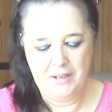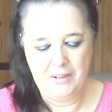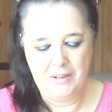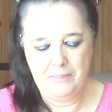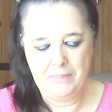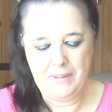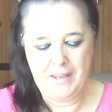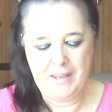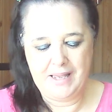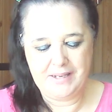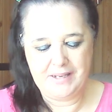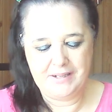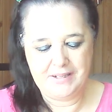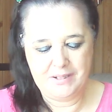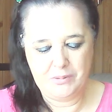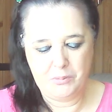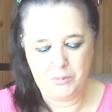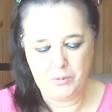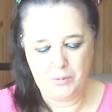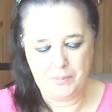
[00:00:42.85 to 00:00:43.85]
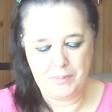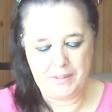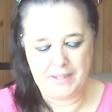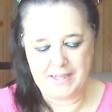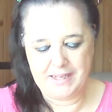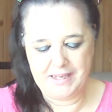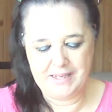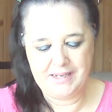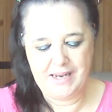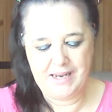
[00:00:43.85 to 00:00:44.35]
But we'll
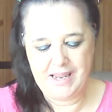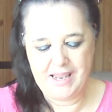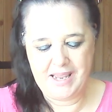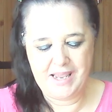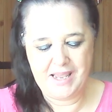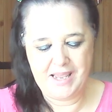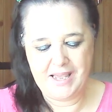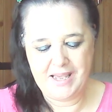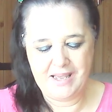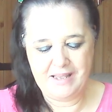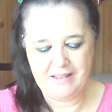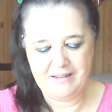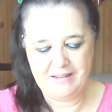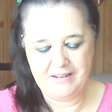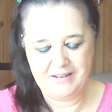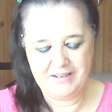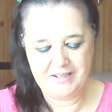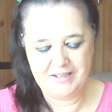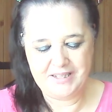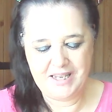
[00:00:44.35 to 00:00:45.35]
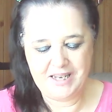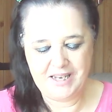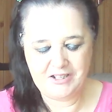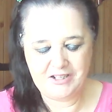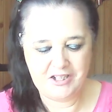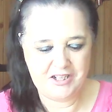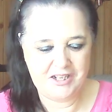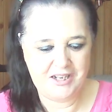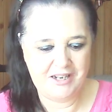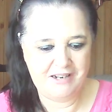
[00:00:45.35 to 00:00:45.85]
begin here.
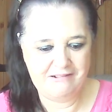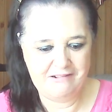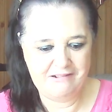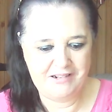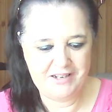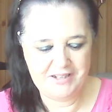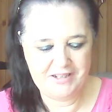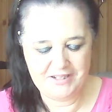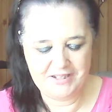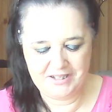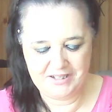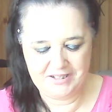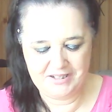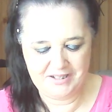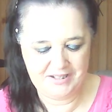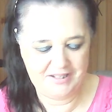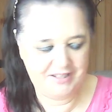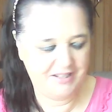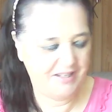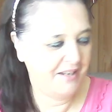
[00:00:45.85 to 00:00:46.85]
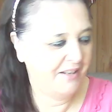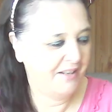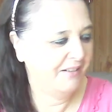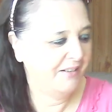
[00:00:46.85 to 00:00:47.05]
Sagittarius.